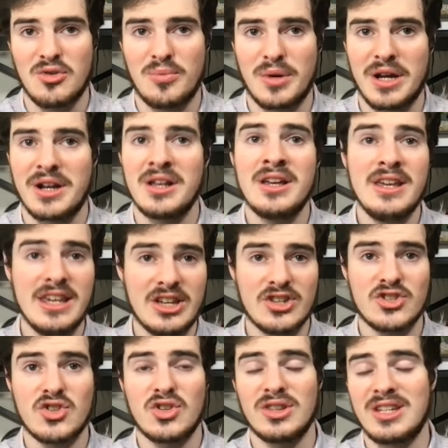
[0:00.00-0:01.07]
but he can
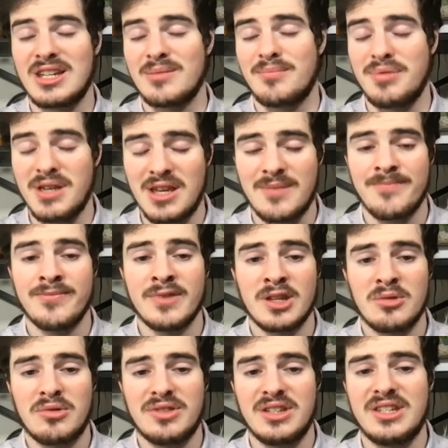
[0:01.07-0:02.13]
certainly compete
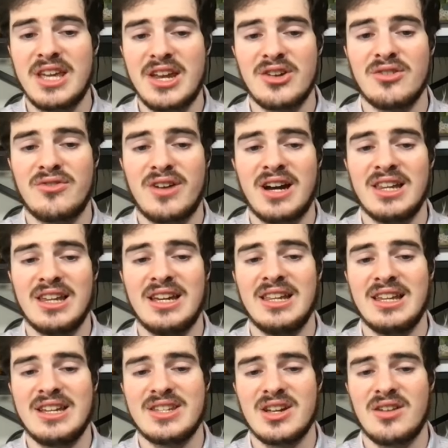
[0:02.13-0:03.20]
with the Daniel
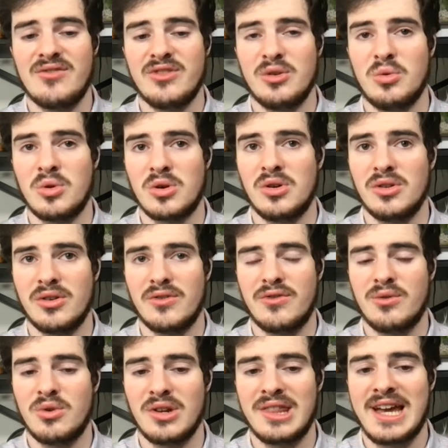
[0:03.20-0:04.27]
Faleles of the world
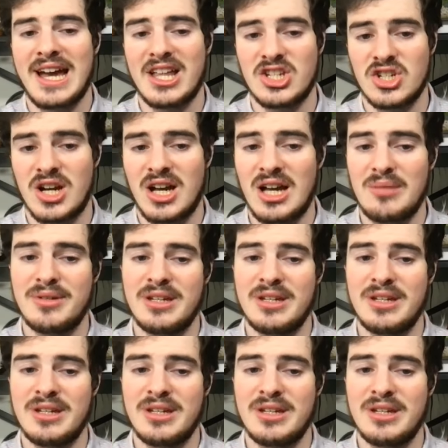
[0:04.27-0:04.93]
for that job.